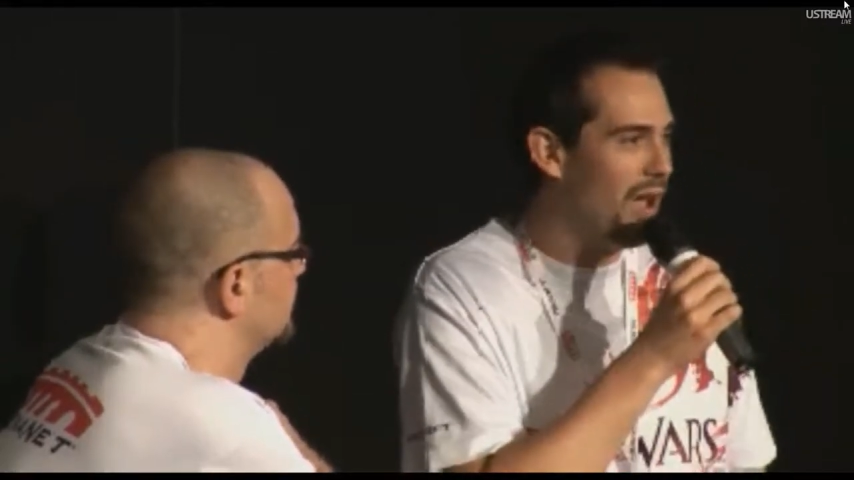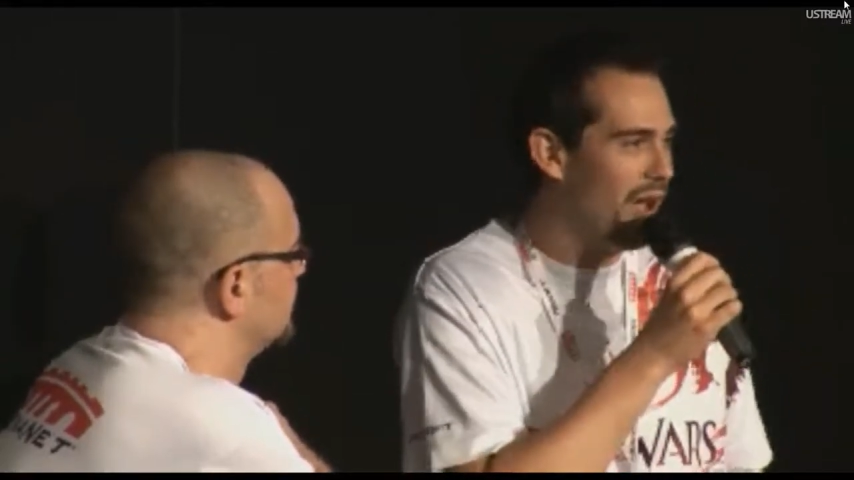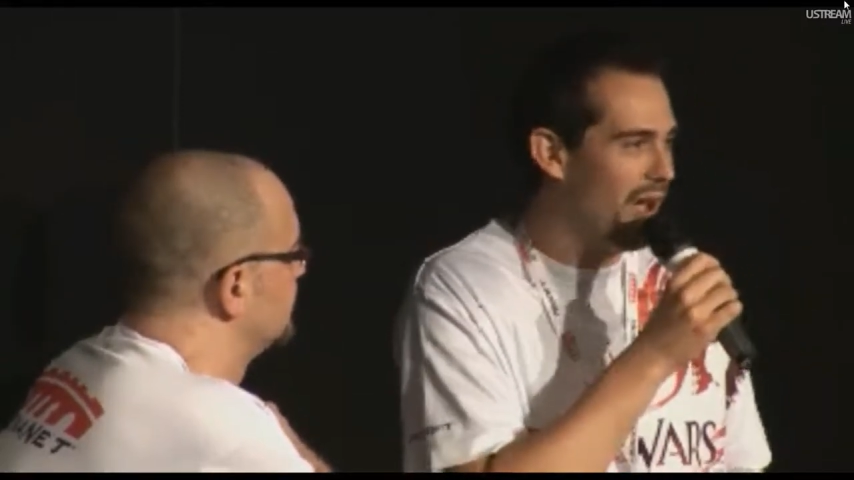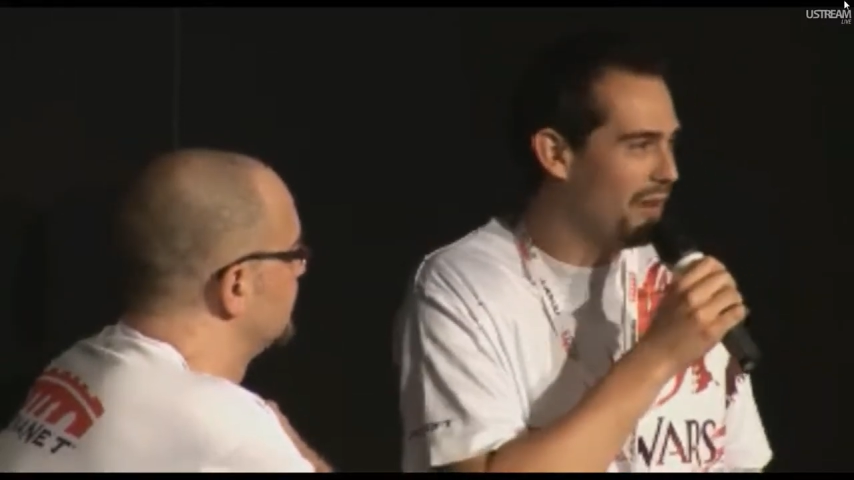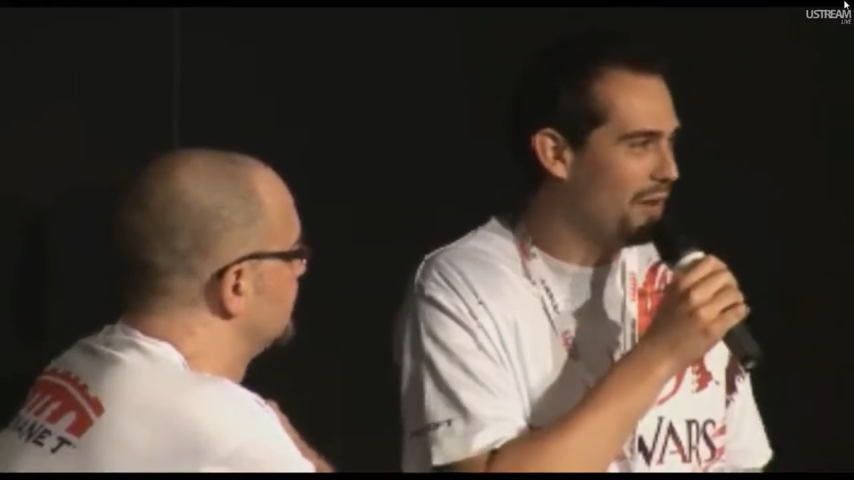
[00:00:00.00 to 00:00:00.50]

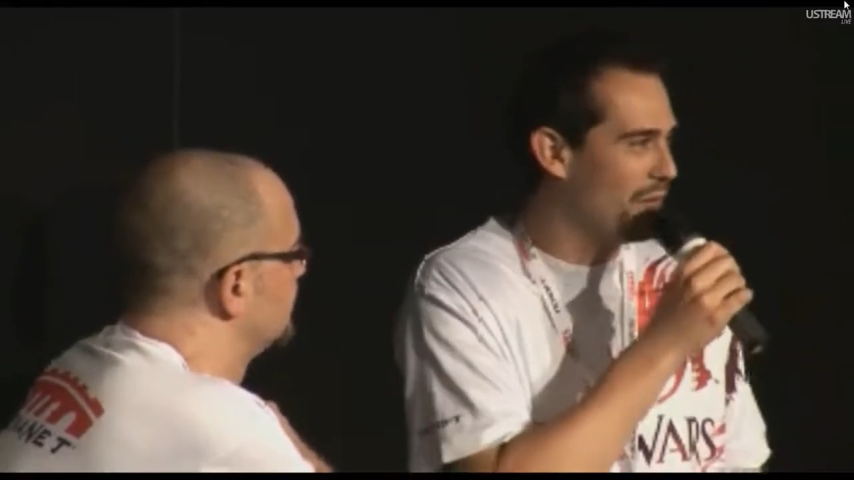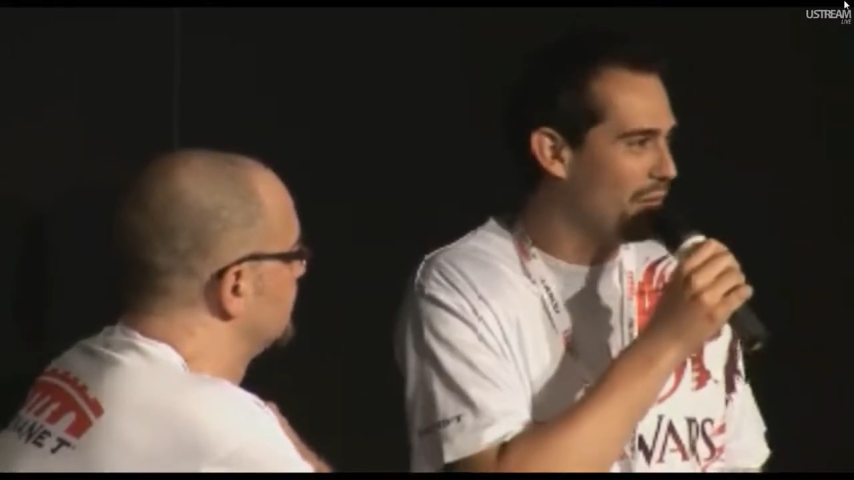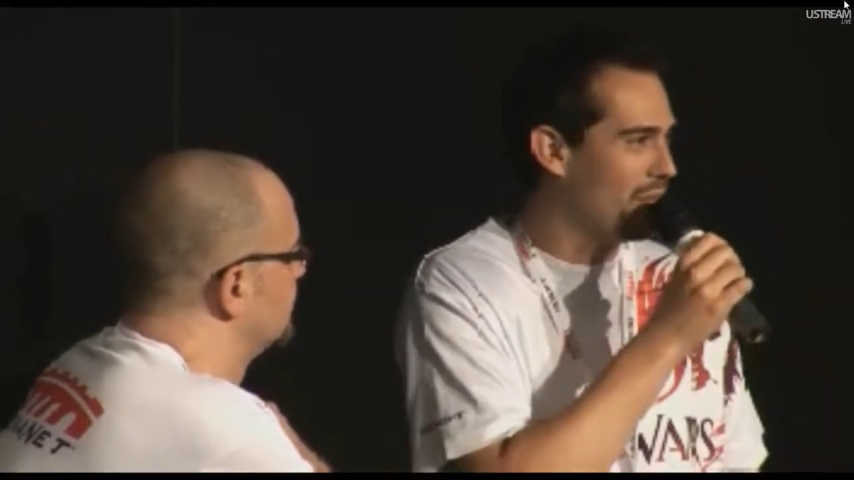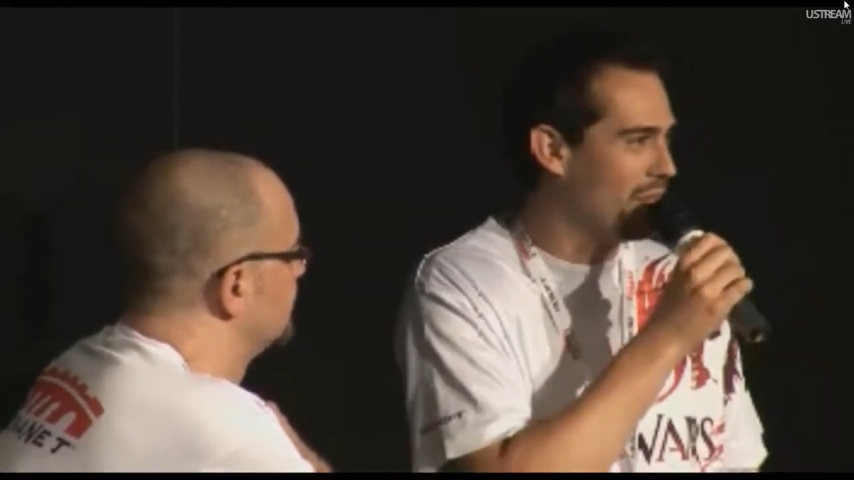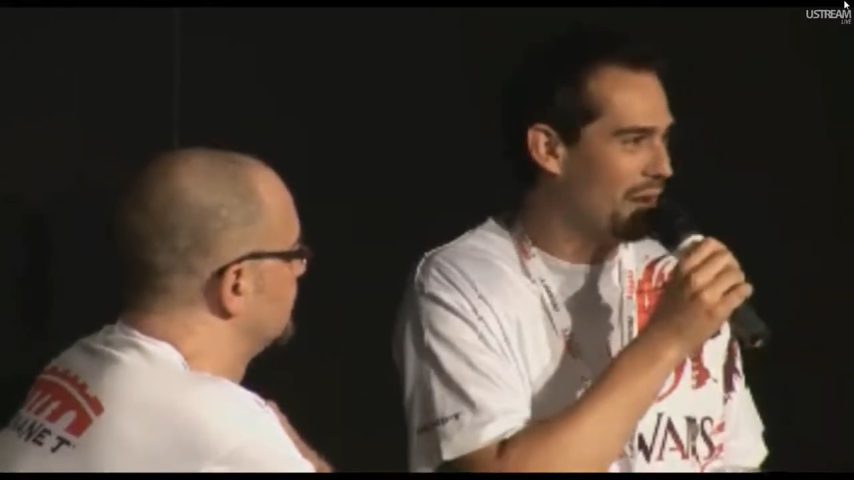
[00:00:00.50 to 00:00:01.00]

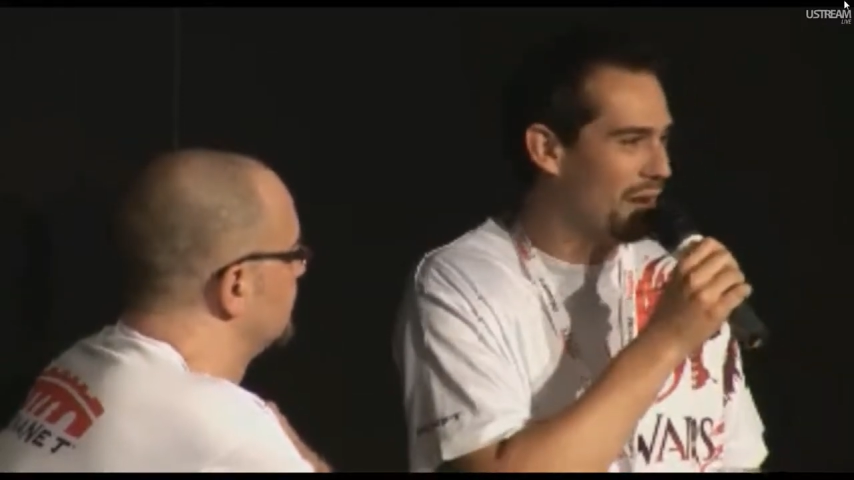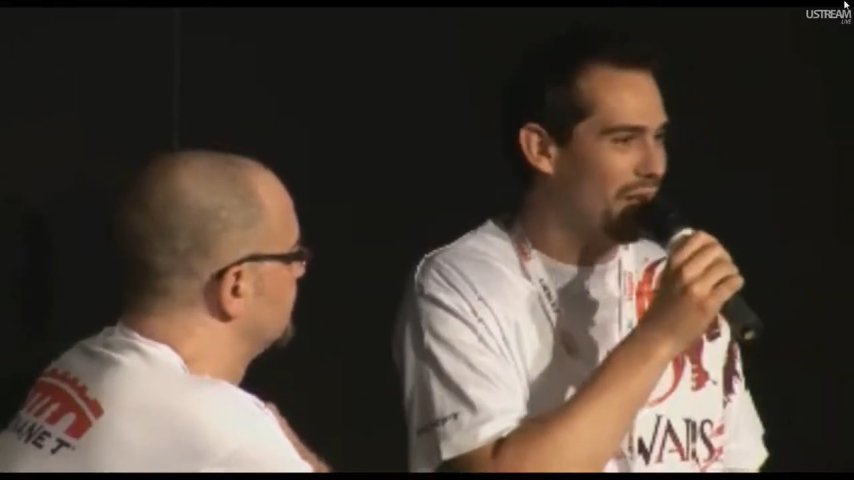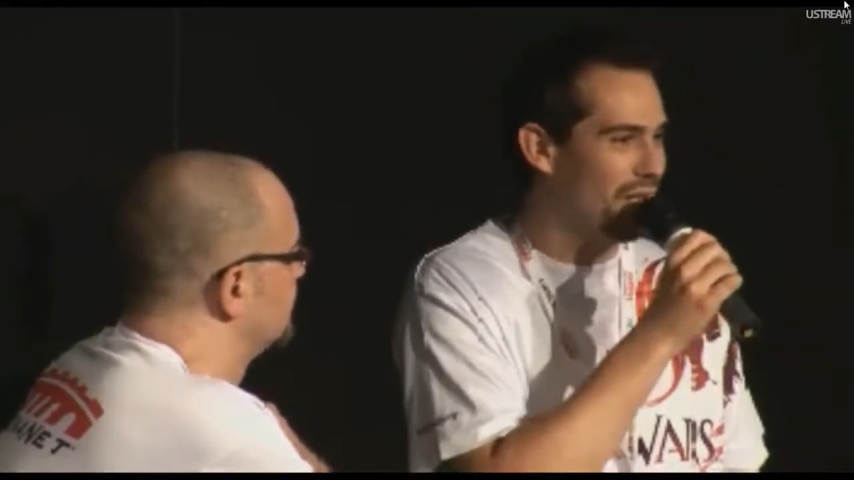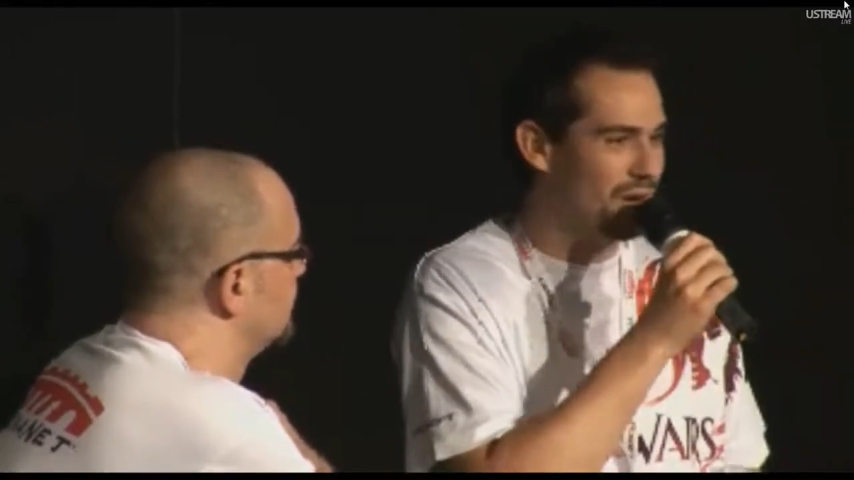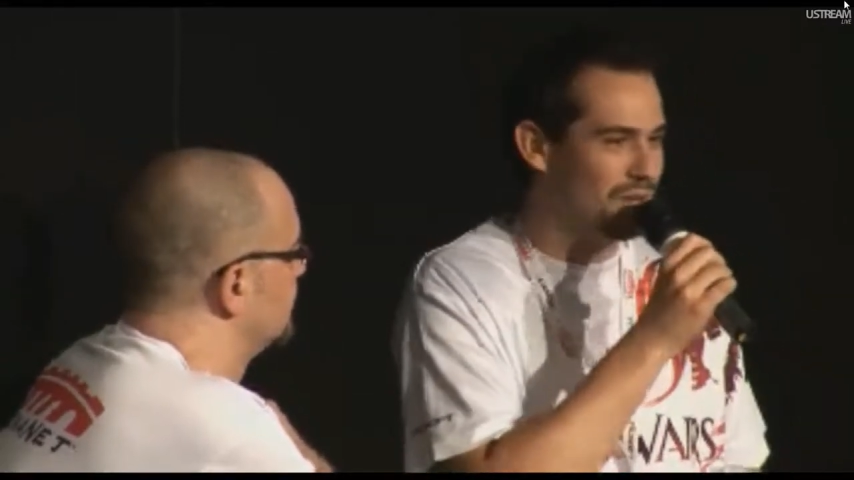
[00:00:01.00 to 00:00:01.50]
And
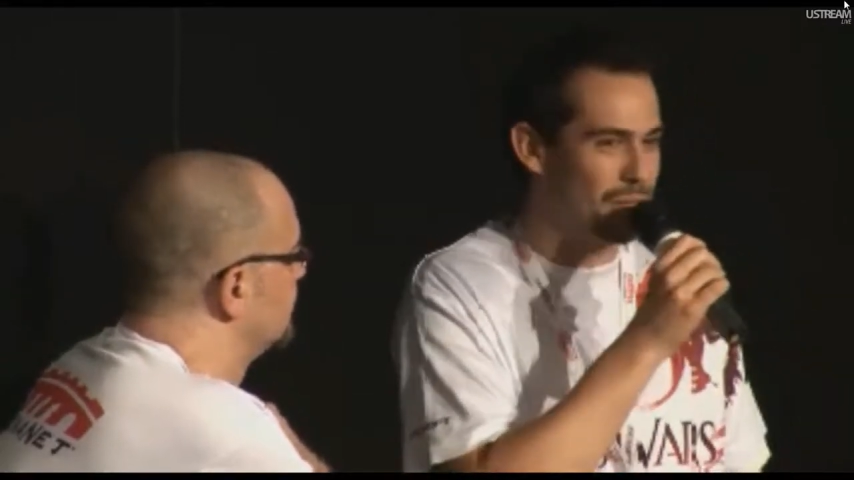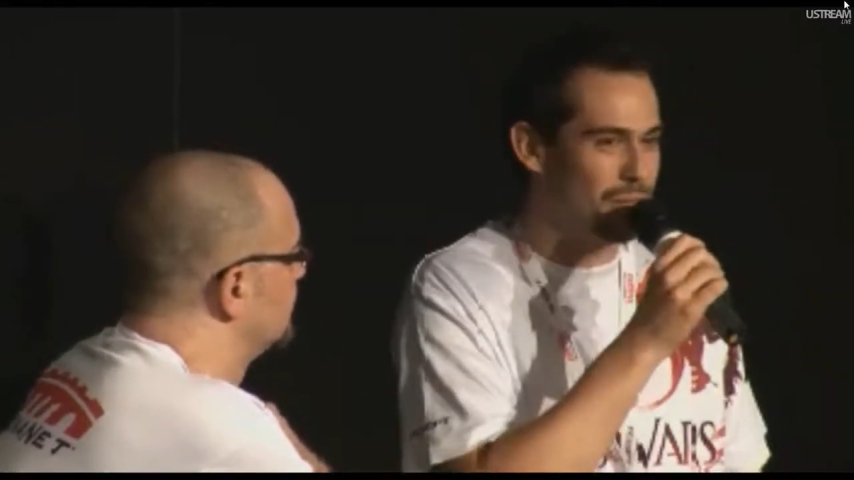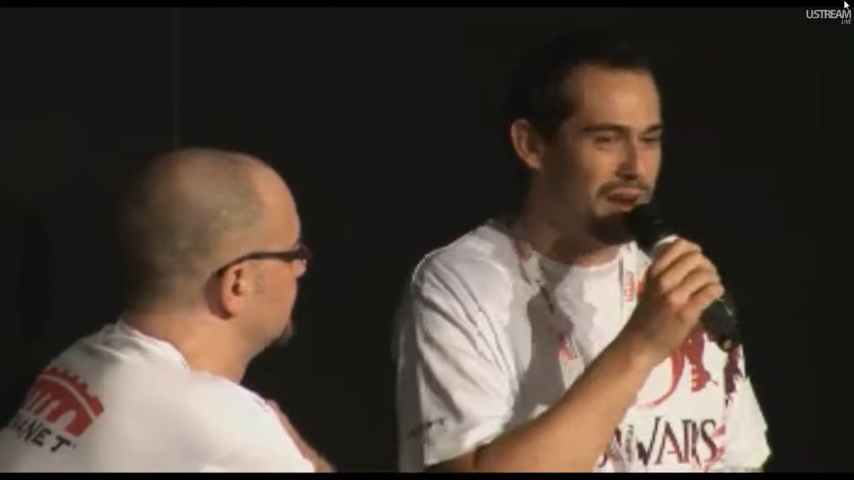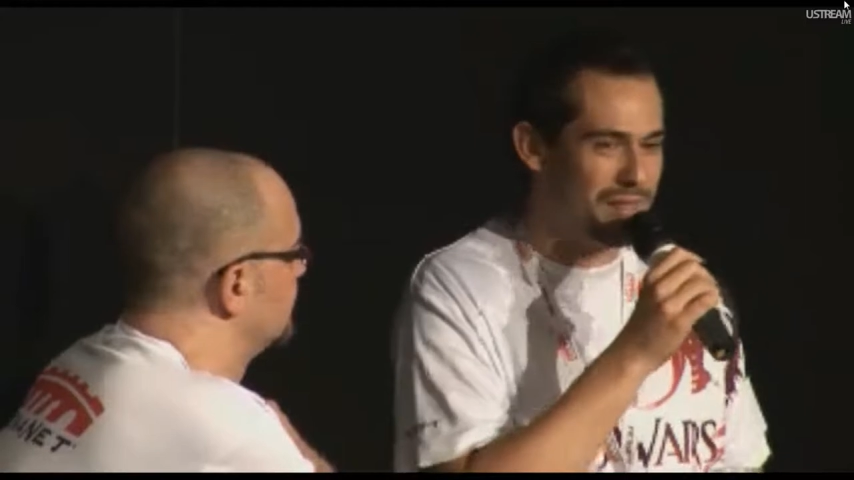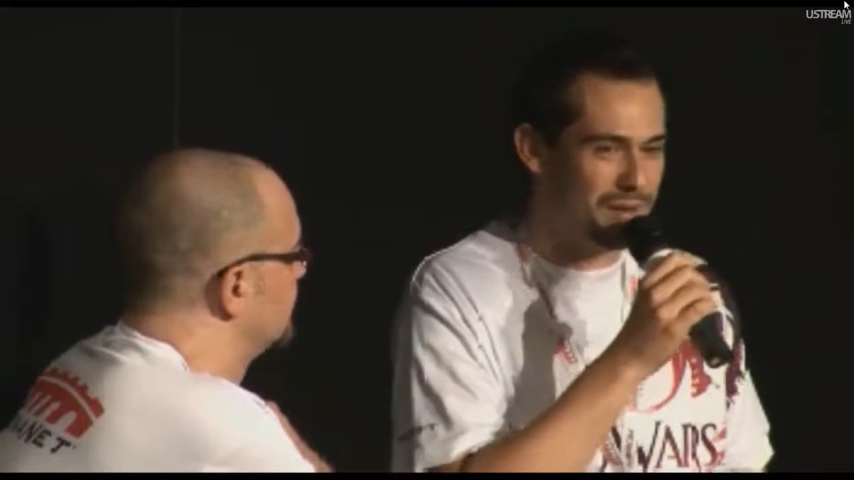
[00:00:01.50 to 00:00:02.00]
there's
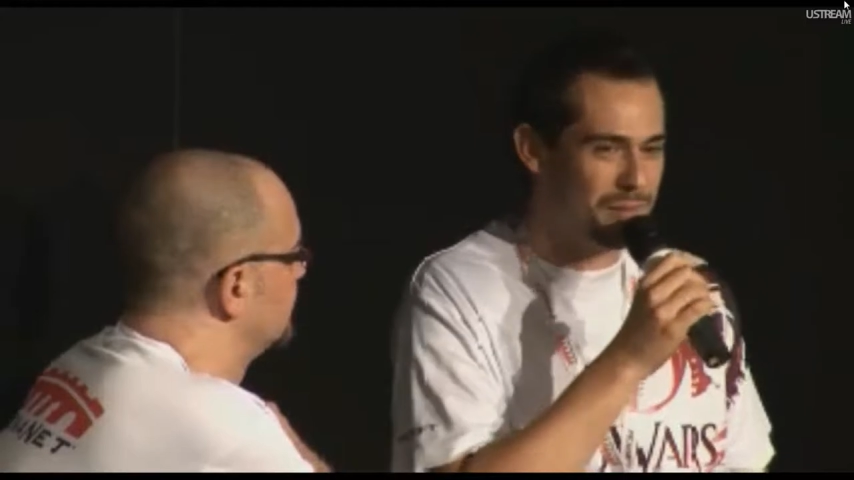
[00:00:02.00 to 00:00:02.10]
something I